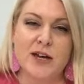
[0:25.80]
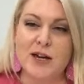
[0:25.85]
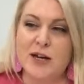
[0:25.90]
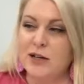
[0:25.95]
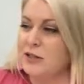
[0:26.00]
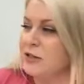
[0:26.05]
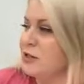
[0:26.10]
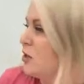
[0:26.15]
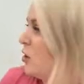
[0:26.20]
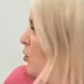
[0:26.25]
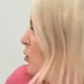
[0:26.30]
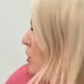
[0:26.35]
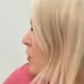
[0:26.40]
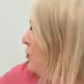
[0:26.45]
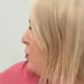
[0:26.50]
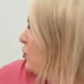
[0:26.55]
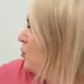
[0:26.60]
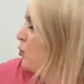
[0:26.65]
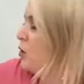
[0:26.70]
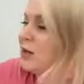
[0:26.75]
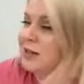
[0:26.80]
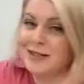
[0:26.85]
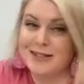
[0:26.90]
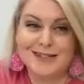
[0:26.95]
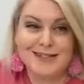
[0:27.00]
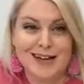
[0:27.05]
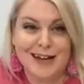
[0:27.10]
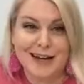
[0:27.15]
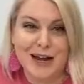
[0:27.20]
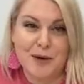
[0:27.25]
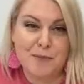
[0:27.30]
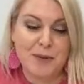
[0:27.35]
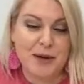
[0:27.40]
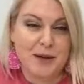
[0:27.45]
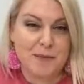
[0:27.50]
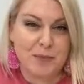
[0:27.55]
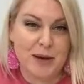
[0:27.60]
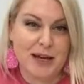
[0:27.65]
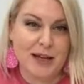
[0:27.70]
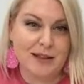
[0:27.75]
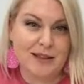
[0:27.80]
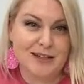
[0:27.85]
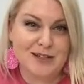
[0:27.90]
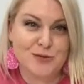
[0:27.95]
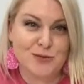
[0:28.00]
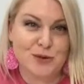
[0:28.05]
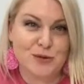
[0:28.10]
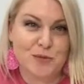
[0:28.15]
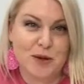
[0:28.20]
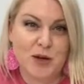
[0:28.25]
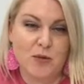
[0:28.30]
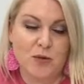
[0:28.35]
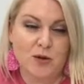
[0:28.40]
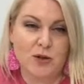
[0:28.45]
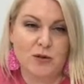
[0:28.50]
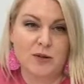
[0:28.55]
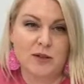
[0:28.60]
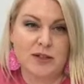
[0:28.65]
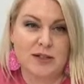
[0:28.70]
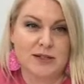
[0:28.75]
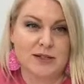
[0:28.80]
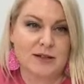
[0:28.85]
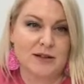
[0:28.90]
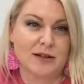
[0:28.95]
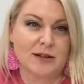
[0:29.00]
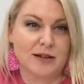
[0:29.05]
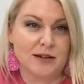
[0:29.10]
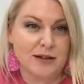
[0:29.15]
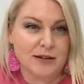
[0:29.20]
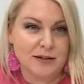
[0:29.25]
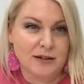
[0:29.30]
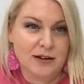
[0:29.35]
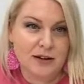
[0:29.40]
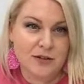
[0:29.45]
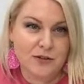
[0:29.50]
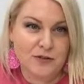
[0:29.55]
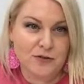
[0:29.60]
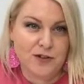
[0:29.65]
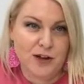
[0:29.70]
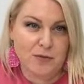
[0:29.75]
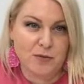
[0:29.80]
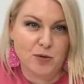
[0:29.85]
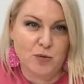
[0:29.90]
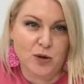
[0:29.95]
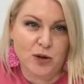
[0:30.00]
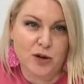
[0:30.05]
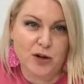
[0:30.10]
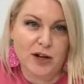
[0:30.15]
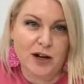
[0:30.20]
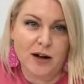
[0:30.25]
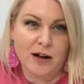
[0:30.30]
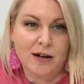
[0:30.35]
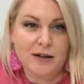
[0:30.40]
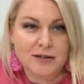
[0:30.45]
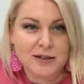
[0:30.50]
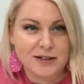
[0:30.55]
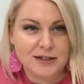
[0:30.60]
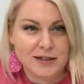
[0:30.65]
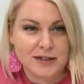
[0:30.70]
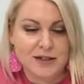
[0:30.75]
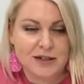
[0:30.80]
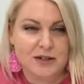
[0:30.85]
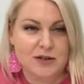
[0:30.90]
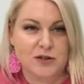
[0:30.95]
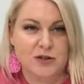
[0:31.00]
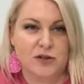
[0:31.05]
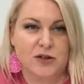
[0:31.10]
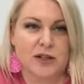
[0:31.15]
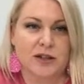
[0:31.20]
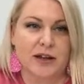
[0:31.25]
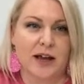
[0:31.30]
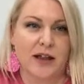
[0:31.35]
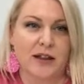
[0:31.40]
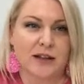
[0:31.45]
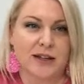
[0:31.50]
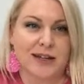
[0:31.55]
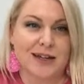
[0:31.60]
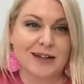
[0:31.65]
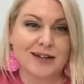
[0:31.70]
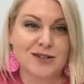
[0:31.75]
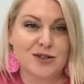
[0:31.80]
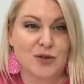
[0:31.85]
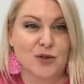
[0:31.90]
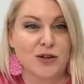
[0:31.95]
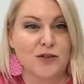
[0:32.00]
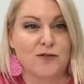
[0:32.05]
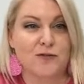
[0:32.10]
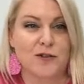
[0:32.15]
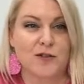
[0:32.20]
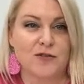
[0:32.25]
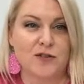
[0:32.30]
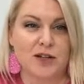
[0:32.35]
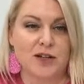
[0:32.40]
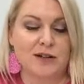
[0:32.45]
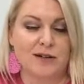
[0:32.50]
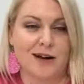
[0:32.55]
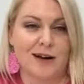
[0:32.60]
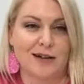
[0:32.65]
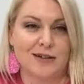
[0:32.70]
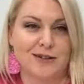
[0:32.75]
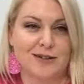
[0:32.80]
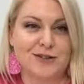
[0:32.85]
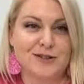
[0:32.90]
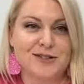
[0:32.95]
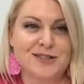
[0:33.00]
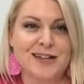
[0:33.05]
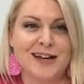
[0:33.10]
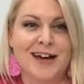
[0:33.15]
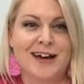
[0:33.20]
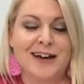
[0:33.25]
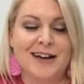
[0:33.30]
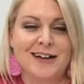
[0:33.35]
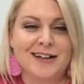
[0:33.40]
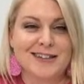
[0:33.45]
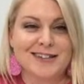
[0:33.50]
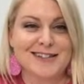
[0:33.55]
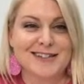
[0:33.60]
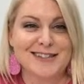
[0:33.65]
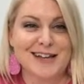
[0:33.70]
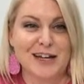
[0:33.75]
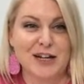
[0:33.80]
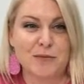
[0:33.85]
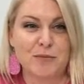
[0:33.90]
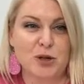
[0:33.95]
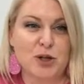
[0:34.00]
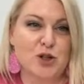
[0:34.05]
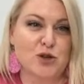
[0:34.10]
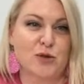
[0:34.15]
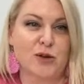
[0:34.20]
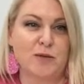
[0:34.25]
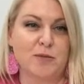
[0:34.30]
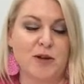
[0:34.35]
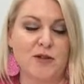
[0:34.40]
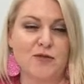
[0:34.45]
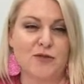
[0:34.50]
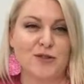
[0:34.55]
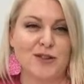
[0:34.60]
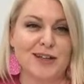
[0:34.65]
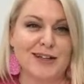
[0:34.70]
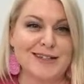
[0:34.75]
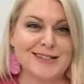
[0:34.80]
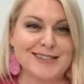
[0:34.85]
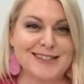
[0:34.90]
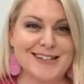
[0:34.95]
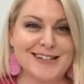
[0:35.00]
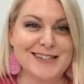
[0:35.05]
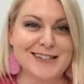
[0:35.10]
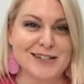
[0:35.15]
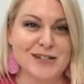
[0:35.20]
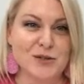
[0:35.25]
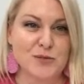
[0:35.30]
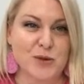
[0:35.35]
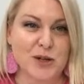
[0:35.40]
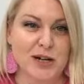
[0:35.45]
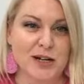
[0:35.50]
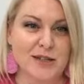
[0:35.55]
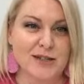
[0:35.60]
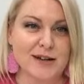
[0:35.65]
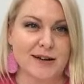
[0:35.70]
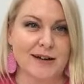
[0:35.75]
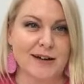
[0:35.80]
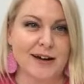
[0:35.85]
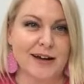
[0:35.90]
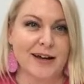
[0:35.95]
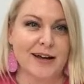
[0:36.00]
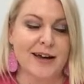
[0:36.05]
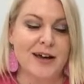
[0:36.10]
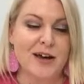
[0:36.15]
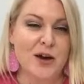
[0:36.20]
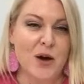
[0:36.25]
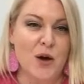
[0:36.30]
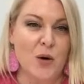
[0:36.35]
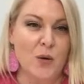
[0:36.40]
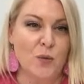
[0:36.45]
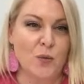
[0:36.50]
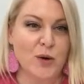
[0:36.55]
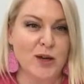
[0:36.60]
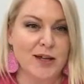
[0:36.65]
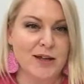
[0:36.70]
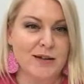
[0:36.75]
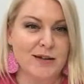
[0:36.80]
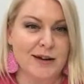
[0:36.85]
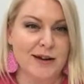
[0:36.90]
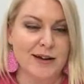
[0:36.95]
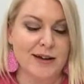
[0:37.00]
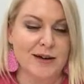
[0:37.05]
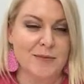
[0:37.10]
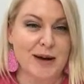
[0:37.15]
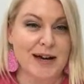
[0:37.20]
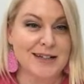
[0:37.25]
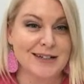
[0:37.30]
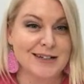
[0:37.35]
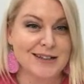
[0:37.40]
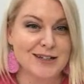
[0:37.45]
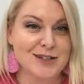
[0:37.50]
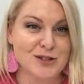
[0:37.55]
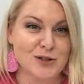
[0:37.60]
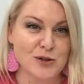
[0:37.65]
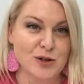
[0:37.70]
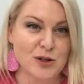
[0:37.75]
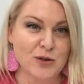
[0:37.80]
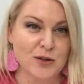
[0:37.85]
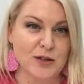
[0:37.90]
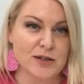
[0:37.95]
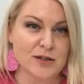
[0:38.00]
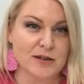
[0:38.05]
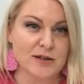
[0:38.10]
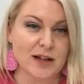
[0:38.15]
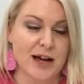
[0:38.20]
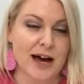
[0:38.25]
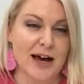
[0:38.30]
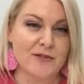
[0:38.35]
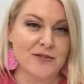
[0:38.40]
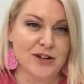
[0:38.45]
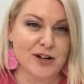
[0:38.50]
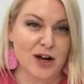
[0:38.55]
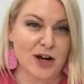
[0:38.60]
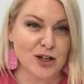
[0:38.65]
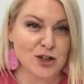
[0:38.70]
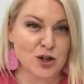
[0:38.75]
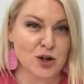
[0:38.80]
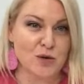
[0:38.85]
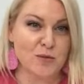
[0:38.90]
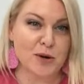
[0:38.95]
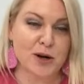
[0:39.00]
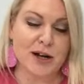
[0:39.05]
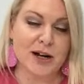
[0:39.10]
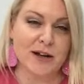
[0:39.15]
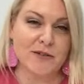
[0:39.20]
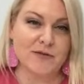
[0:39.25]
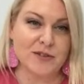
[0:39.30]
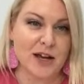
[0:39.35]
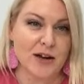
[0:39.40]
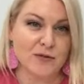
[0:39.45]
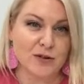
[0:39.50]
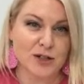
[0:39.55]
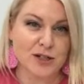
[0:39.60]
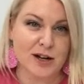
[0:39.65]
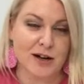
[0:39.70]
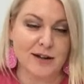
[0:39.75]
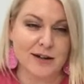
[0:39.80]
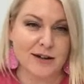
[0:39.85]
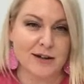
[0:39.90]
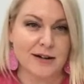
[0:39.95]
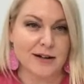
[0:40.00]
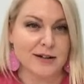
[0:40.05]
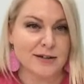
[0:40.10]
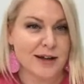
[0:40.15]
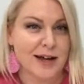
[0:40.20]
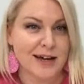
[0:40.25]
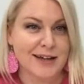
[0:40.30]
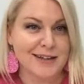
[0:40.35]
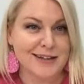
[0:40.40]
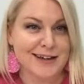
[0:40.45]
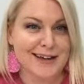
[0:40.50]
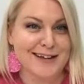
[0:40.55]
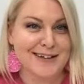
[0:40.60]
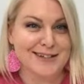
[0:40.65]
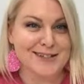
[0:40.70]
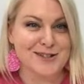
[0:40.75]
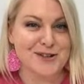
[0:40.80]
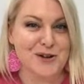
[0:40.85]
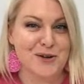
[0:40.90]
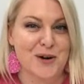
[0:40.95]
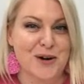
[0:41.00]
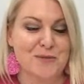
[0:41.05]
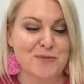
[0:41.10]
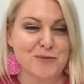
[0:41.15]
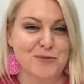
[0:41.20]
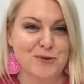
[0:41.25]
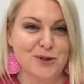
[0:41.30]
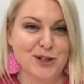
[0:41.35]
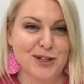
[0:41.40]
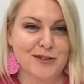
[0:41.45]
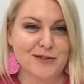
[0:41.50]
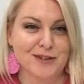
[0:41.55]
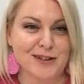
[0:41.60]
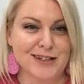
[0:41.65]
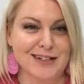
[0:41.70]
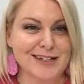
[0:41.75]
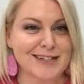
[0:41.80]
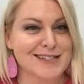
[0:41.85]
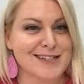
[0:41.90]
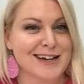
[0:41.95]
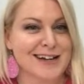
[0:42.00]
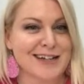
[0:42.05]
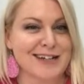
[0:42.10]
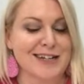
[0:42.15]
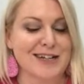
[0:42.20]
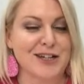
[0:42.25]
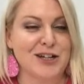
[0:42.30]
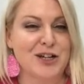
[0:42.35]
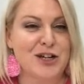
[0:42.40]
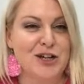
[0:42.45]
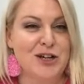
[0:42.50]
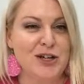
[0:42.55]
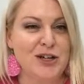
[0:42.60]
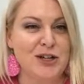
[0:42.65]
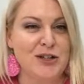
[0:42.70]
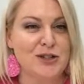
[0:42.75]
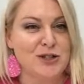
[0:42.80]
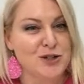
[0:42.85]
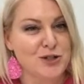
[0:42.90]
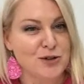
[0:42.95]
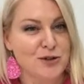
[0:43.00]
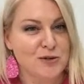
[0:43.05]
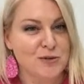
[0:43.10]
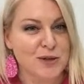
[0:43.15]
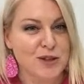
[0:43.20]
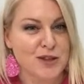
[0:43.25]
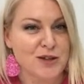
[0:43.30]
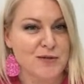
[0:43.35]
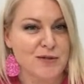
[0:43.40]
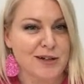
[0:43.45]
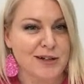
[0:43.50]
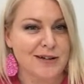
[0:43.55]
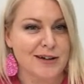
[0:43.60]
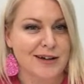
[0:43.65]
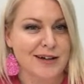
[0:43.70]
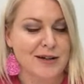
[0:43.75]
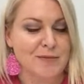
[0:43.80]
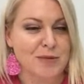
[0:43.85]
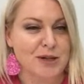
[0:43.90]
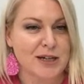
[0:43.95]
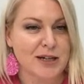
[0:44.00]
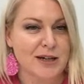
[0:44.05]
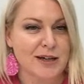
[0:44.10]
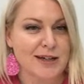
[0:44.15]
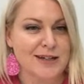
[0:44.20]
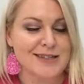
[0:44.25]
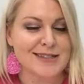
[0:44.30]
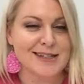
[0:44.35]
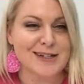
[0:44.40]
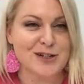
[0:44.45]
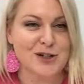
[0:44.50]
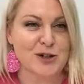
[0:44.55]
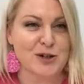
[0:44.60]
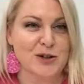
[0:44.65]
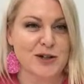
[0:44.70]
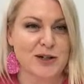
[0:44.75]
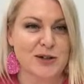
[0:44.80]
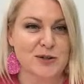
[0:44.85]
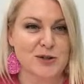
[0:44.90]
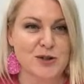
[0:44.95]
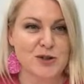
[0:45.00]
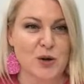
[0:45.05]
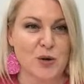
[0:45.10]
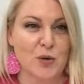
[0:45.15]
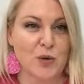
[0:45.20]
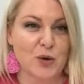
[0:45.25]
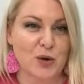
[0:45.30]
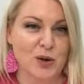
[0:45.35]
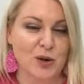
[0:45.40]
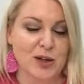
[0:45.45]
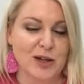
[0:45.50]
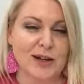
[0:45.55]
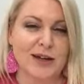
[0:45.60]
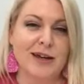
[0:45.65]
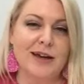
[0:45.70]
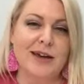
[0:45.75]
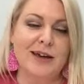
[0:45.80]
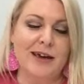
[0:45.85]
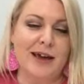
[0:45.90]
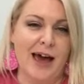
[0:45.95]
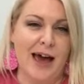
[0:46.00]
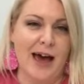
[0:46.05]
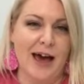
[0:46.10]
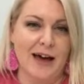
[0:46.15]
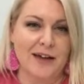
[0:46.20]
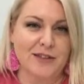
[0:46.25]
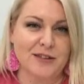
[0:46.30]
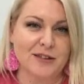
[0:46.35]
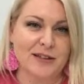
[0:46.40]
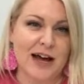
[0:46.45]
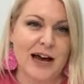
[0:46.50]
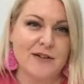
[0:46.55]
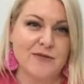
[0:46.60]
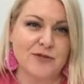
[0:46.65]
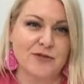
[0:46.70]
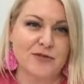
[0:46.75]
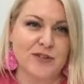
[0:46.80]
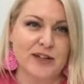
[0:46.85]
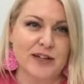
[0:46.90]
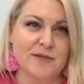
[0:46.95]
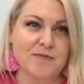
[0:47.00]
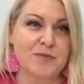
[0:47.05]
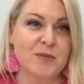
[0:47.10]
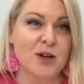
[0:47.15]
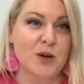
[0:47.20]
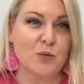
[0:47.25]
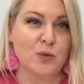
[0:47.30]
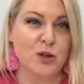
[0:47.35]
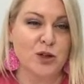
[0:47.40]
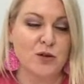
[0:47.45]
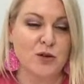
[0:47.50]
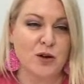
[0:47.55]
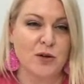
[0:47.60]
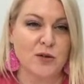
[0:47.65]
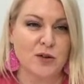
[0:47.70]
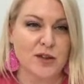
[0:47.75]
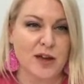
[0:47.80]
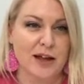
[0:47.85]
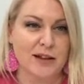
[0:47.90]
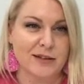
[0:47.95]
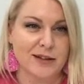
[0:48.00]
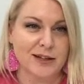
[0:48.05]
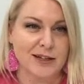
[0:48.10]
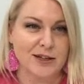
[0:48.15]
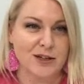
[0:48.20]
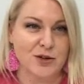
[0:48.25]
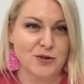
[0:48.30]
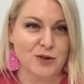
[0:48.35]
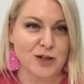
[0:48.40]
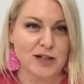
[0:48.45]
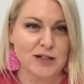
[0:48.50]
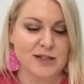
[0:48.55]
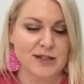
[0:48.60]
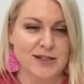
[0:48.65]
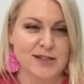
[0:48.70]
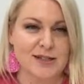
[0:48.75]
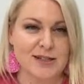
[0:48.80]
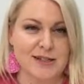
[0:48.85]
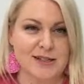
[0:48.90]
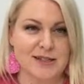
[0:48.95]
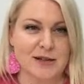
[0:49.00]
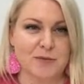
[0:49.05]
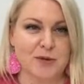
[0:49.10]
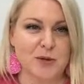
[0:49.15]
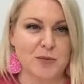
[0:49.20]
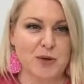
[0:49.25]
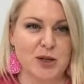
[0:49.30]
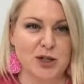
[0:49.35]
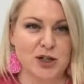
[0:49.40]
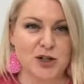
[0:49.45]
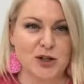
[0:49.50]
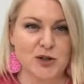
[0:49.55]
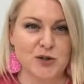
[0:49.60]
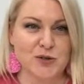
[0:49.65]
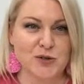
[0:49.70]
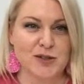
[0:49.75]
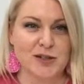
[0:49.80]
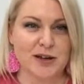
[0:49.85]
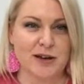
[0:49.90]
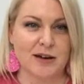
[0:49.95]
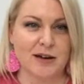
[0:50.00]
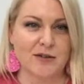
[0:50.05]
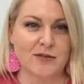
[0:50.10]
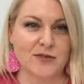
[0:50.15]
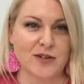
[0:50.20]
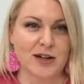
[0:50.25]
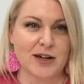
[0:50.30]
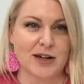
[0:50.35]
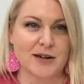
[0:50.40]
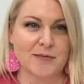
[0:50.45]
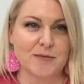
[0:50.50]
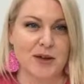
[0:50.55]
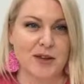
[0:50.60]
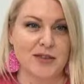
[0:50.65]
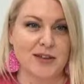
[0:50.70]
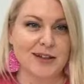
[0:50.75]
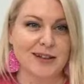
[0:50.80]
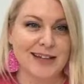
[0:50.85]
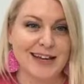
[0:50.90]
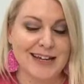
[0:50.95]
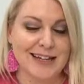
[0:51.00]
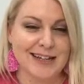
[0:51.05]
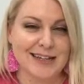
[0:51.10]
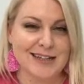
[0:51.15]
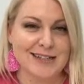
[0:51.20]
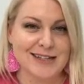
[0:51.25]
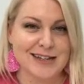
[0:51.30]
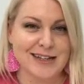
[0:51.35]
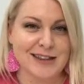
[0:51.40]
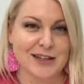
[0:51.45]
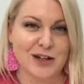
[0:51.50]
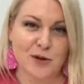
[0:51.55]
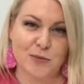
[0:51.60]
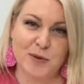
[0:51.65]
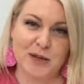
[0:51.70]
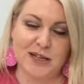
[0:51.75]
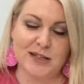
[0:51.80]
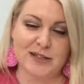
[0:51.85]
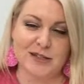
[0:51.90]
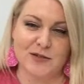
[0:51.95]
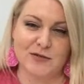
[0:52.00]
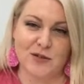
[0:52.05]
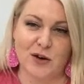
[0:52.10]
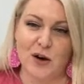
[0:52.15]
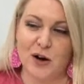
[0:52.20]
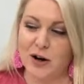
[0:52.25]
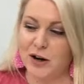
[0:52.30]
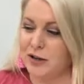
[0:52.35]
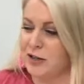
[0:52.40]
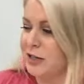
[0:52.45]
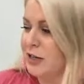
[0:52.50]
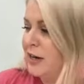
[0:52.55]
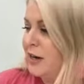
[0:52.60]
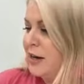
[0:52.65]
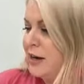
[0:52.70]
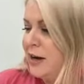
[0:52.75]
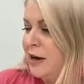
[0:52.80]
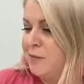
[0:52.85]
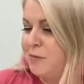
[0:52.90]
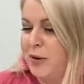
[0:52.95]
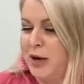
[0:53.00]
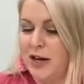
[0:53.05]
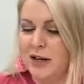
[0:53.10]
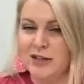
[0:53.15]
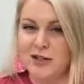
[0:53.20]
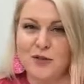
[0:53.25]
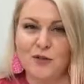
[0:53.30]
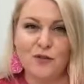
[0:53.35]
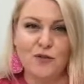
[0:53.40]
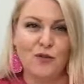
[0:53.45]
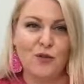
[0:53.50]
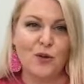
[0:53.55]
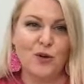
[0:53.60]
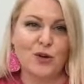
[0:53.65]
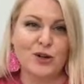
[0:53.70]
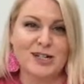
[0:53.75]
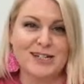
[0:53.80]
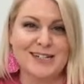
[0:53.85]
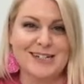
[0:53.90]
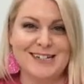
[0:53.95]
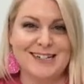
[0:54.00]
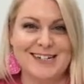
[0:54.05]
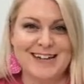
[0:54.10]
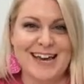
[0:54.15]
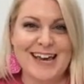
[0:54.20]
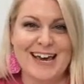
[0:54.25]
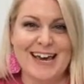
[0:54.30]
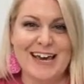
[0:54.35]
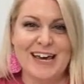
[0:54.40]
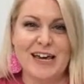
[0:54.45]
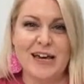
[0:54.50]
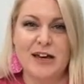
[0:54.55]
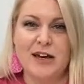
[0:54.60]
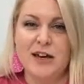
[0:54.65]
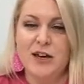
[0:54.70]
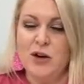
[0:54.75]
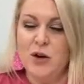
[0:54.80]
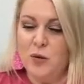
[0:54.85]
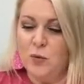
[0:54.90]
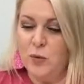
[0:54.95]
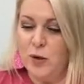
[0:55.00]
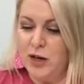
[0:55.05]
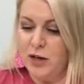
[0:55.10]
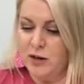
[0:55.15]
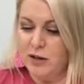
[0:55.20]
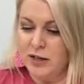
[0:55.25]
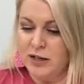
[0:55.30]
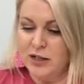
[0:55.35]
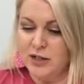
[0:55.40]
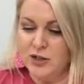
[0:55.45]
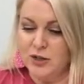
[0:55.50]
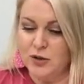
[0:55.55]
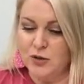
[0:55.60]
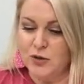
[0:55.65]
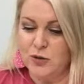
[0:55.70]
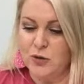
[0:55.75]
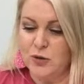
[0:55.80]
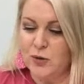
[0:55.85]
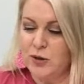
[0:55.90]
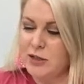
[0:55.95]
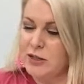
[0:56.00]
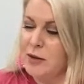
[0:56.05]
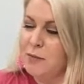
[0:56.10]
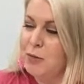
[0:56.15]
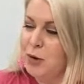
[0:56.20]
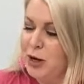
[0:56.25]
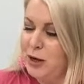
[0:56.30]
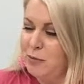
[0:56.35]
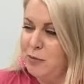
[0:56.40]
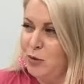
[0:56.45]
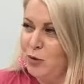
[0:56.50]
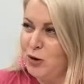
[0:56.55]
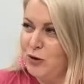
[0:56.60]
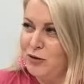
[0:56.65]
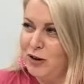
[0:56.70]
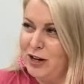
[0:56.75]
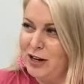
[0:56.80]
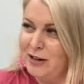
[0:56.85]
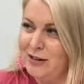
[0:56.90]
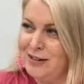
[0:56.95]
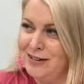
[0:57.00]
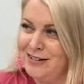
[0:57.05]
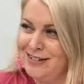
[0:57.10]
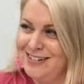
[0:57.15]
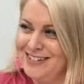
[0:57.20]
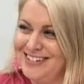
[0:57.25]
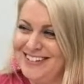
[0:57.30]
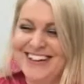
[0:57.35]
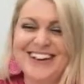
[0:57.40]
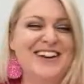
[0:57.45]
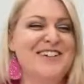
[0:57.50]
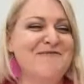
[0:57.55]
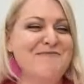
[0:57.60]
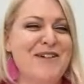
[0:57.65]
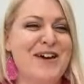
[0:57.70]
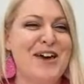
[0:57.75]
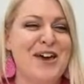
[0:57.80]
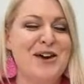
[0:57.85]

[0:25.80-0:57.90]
So if you want to sign up and paint this with me, we're doing this at the end of February. All the details are in that link. It's only $15 to sign up and join me for this. This is what I taught when I did the Social Easel Live in October, and I've never taught it online yet. So I'm really, really excited to do it with you online because they turned out so good at the live event. And when you go to that link, you'll get to see some of the pictures of the ladies and their piece of art. But for today, we are going to do, it's a breadboard, right? Mm-hmm.